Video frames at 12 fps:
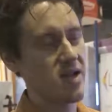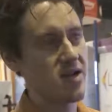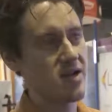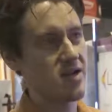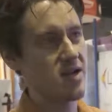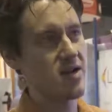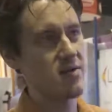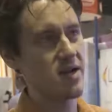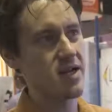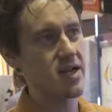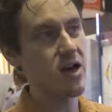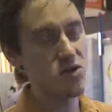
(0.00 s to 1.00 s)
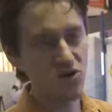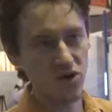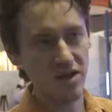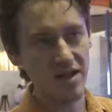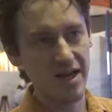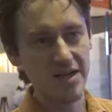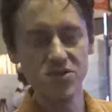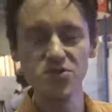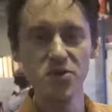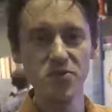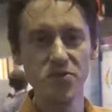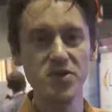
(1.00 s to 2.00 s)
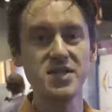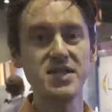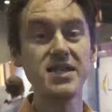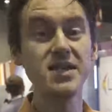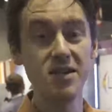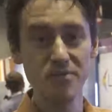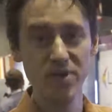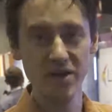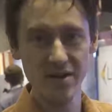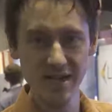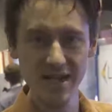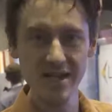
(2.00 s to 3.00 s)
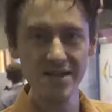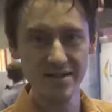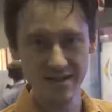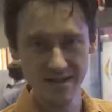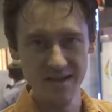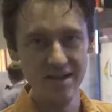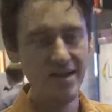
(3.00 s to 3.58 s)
an outdoor classroom for seeing impaired kids